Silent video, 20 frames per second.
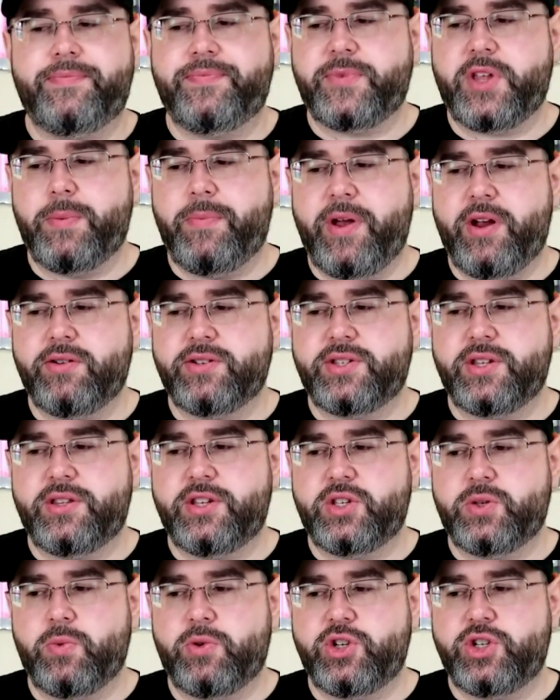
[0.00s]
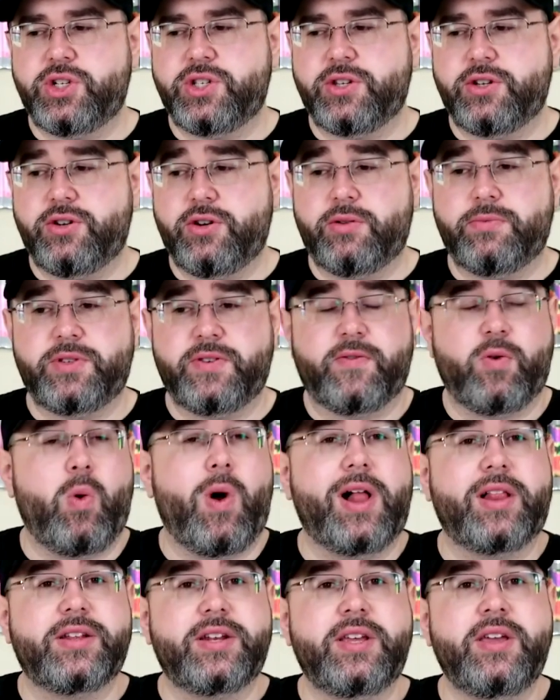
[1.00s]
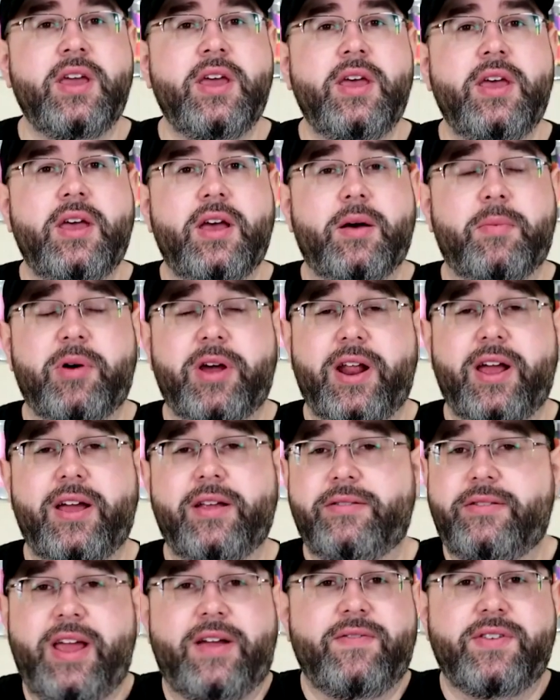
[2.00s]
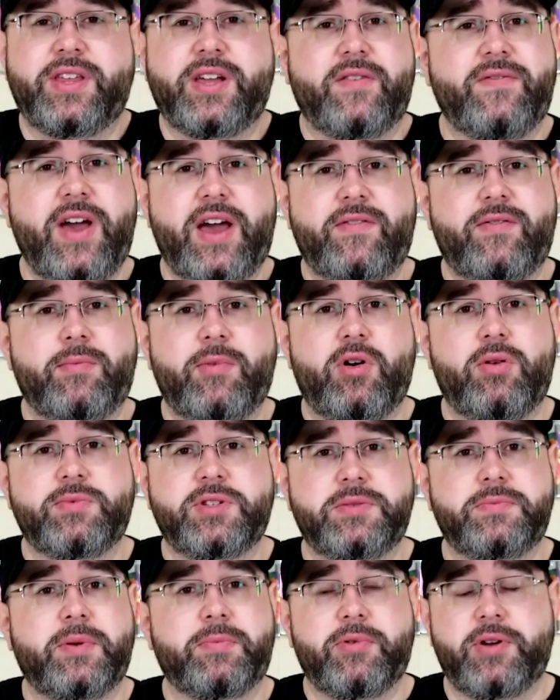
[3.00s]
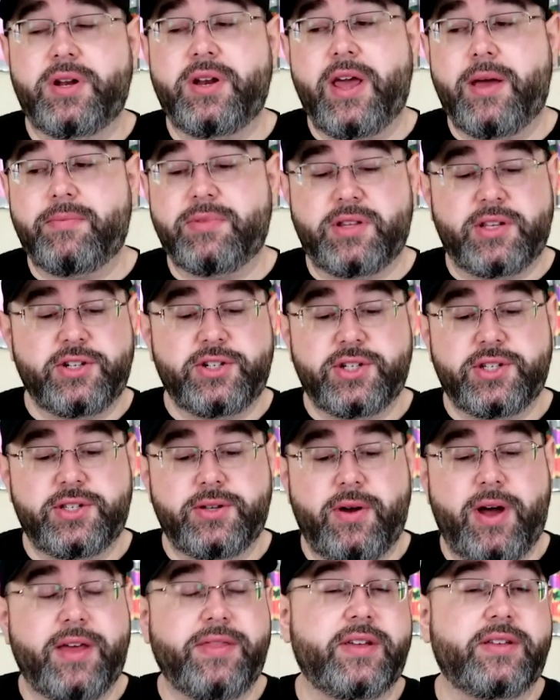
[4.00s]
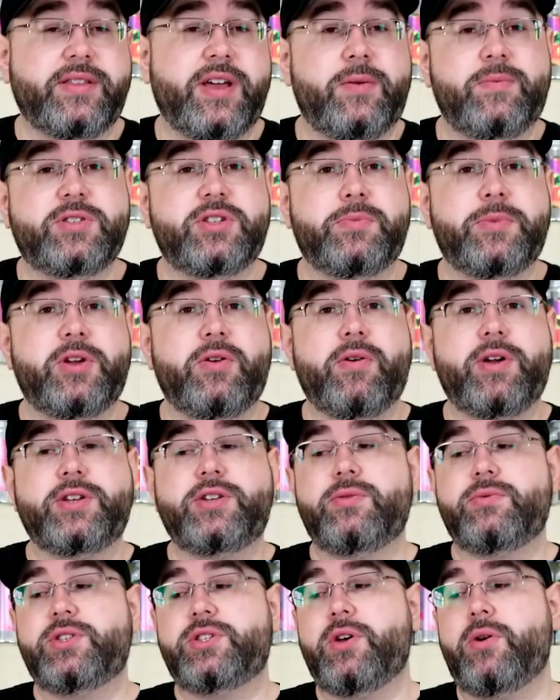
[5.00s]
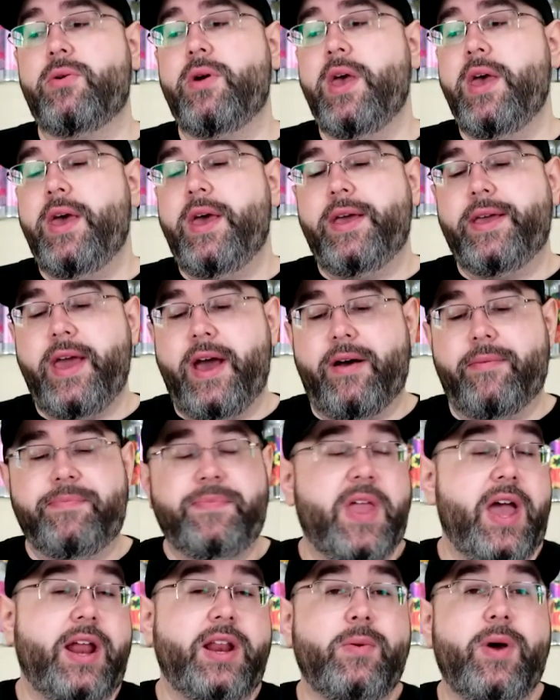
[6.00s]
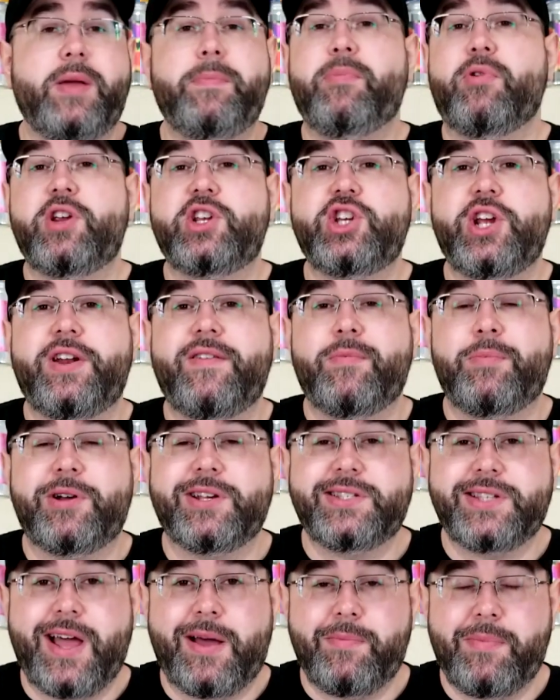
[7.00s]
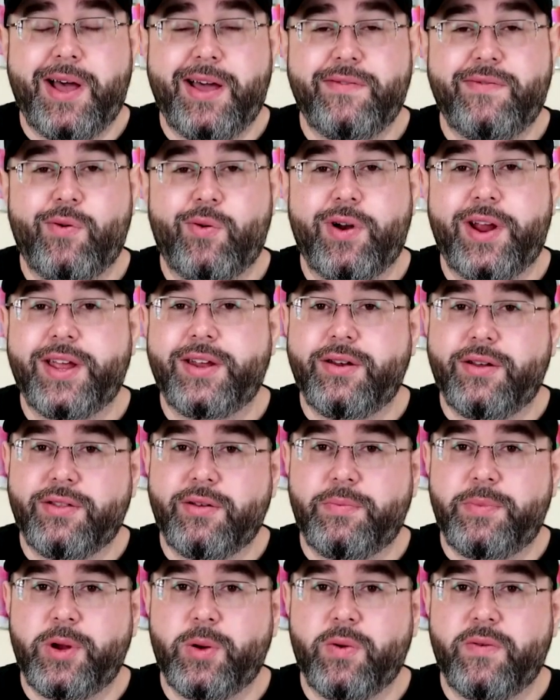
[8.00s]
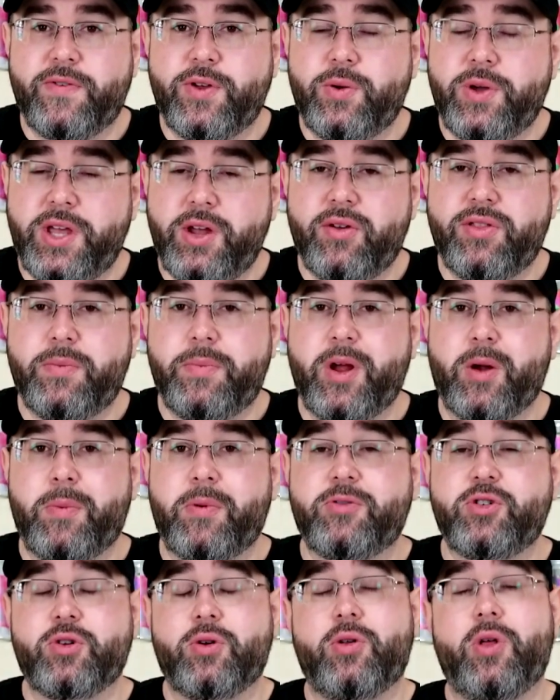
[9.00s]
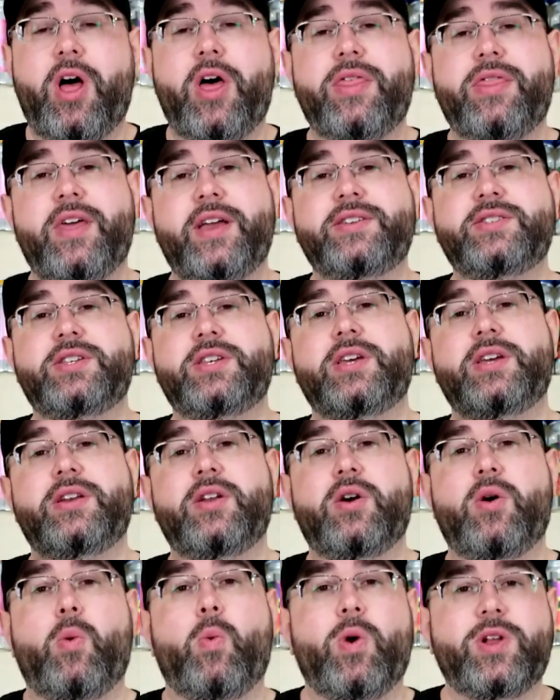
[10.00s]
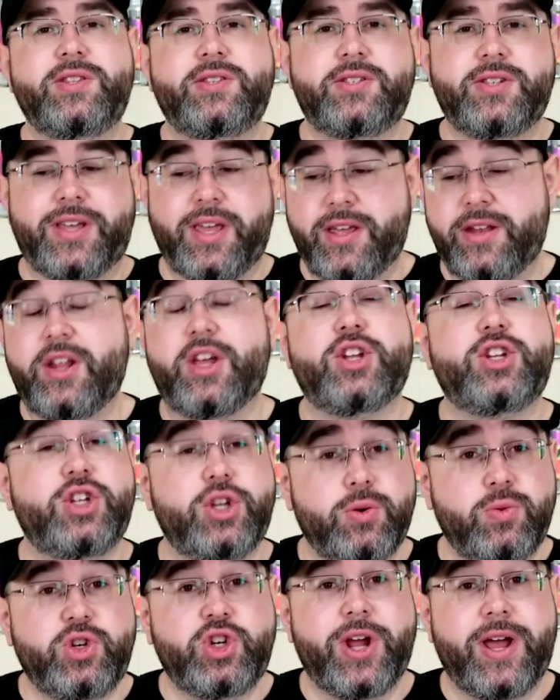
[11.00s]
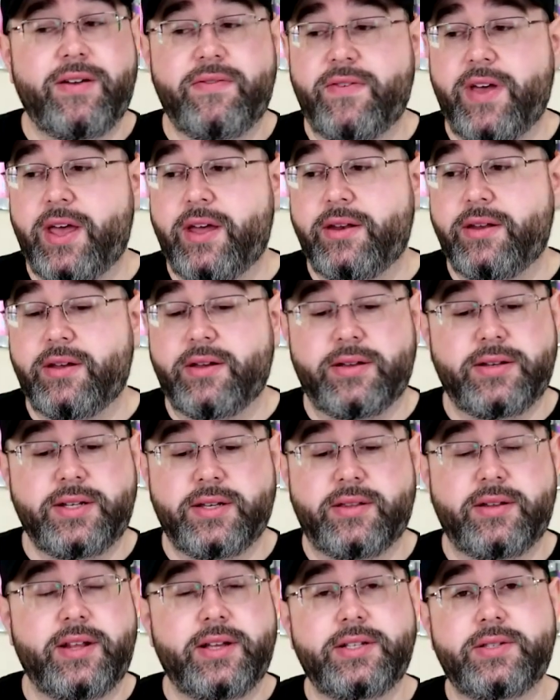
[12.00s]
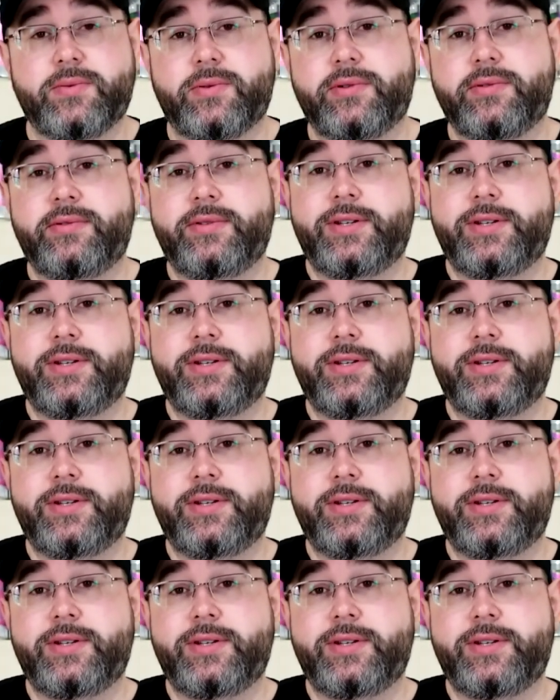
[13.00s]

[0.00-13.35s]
compares to this one just in terms of quality. But everything I've had from HOMES has been pretty damn delicious, so I think that one's gonna be great too. So yeah, anyway, appreciate everybody stopping by for another beer review here on the Beer Patrol. Thanks again, once again, to Jeff, and until the next one,